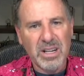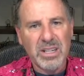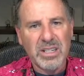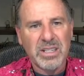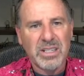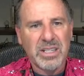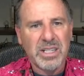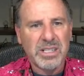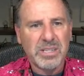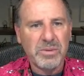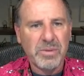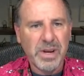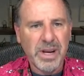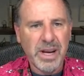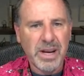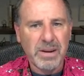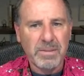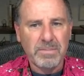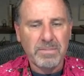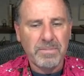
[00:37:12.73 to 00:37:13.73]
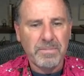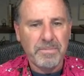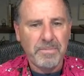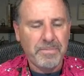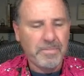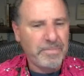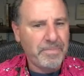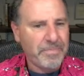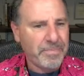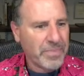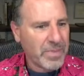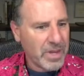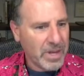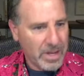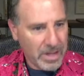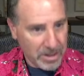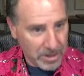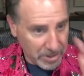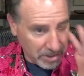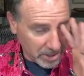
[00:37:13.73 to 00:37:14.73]
So that's what we got.
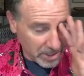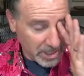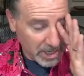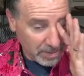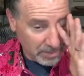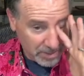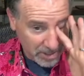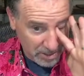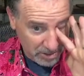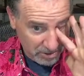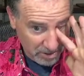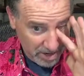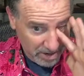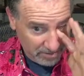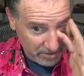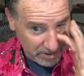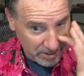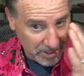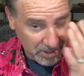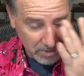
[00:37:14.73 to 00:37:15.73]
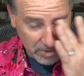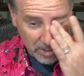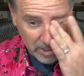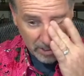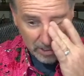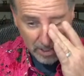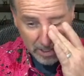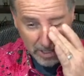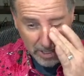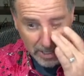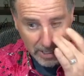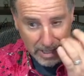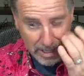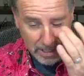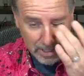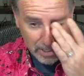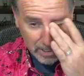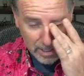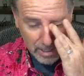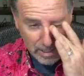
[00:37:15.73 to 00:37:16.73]
Those are our top 10 drivers. So when you look at
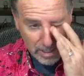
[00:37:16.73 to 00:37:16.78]
it,